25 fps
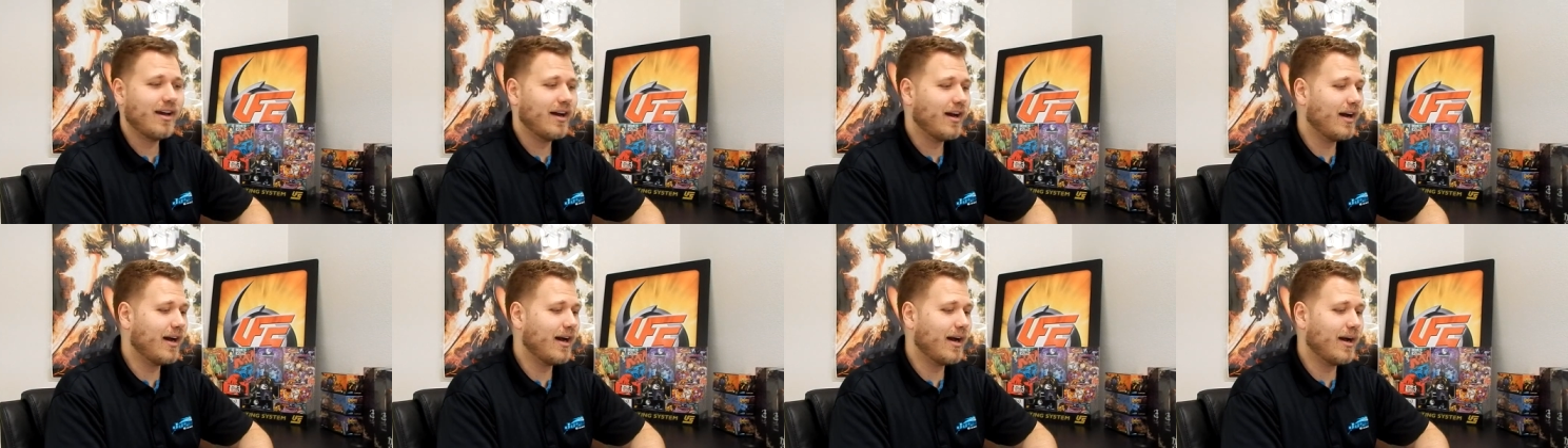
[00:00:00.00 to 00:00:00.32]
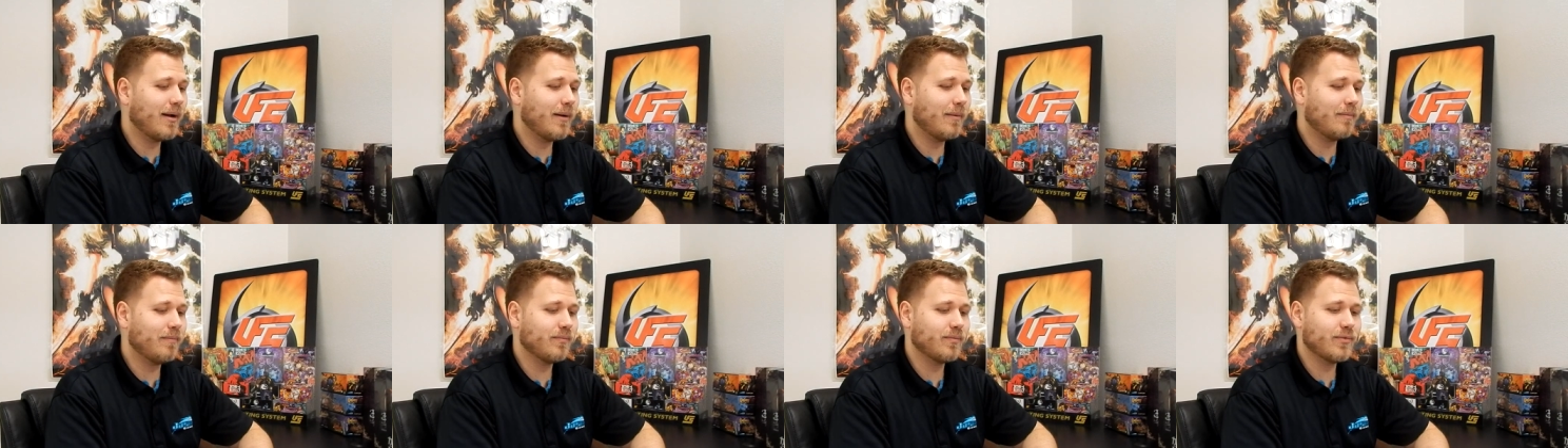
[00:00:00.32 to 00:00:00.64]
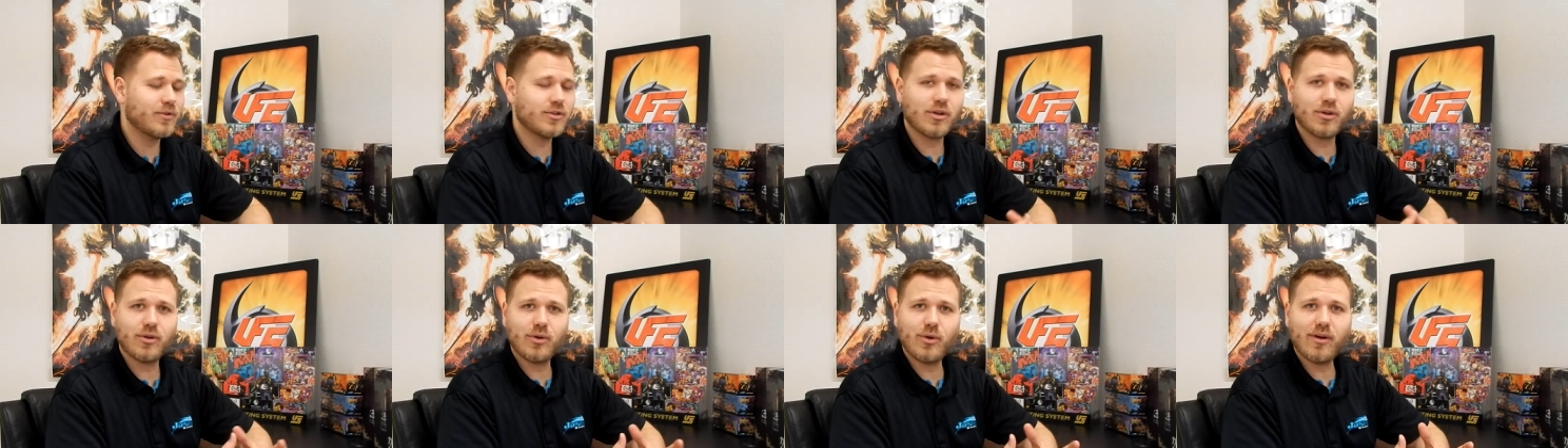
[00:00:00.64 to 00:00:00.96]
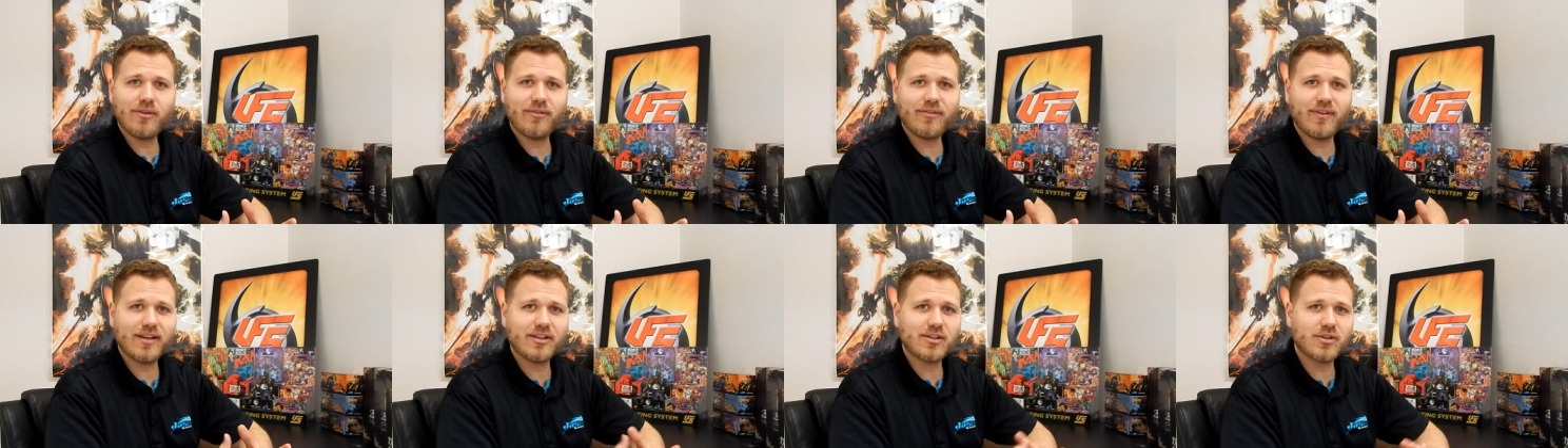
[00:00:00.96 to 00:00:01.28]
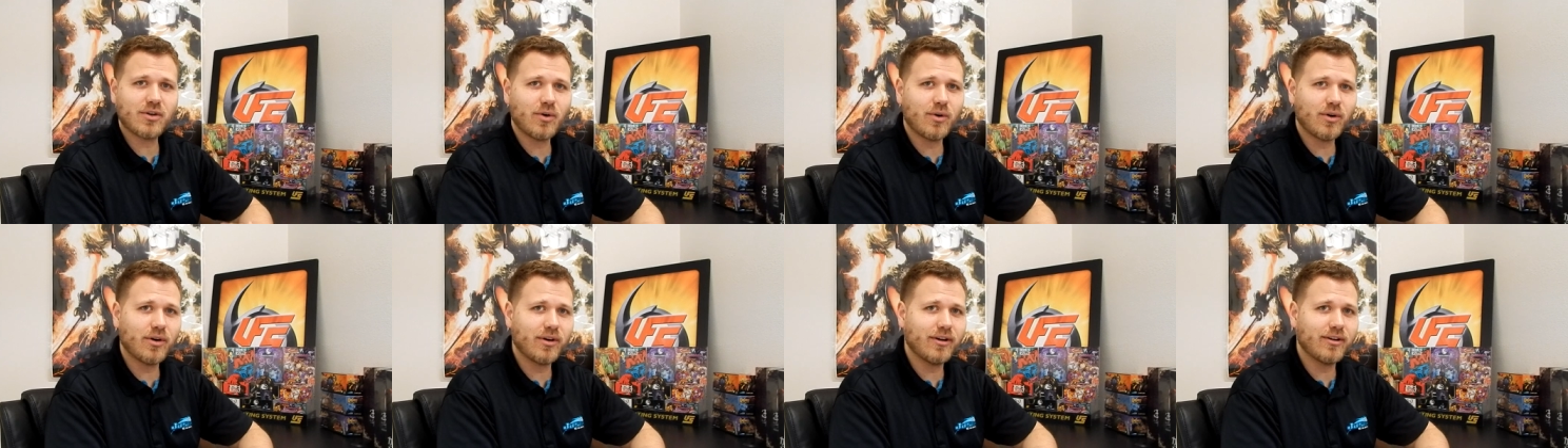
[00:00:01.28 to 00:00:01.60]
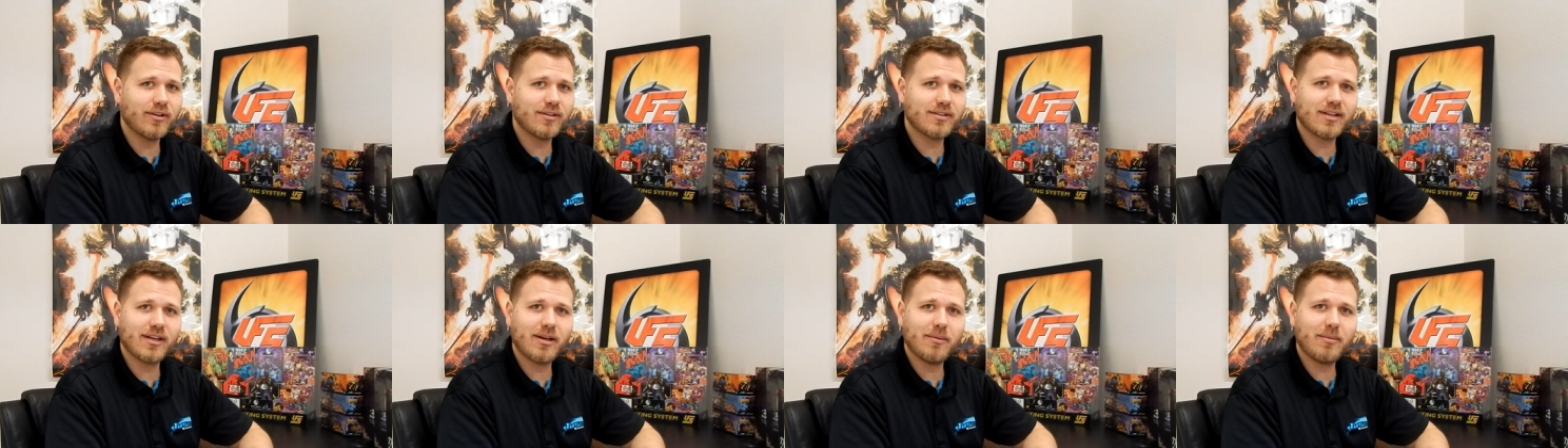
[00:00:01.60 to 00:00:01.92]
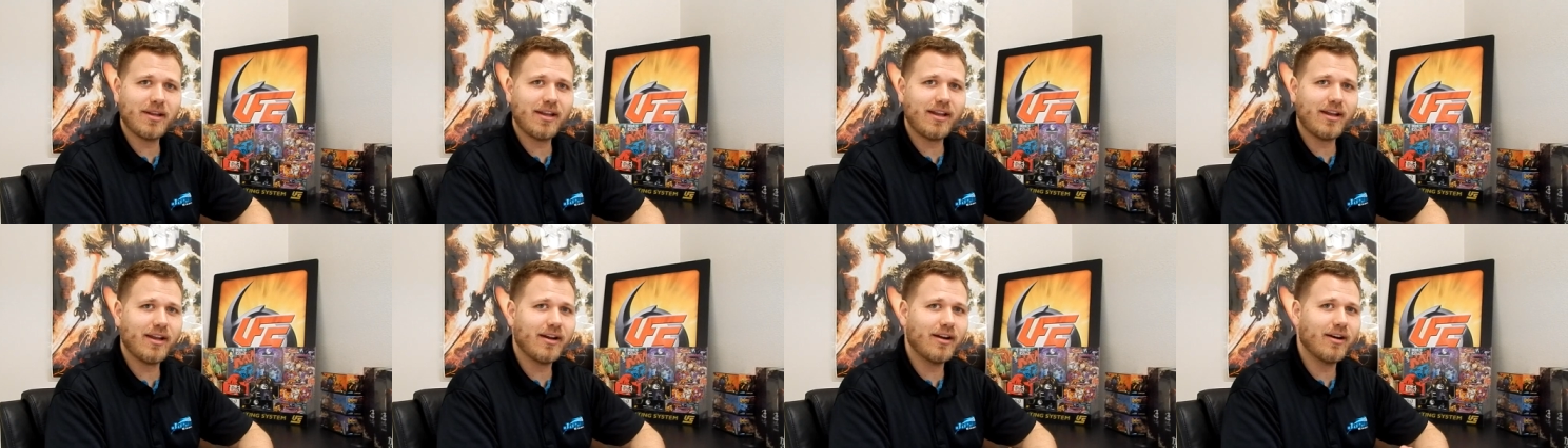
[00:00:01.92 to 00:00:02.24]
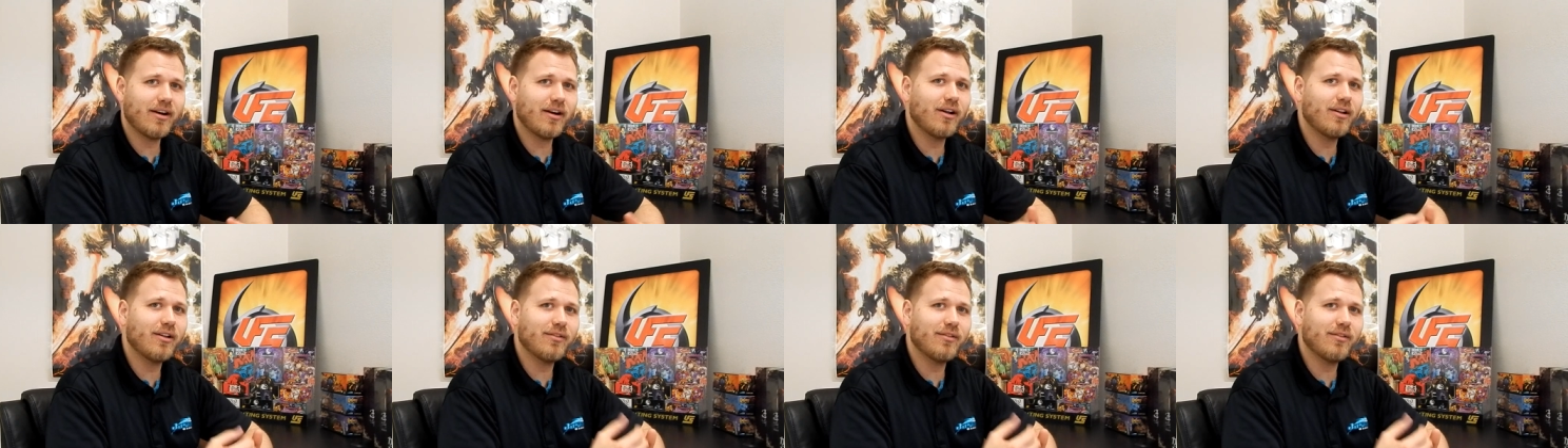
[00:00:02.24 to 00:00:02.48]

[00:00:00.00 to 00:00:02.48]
Um, so UFS Corner is going to be here.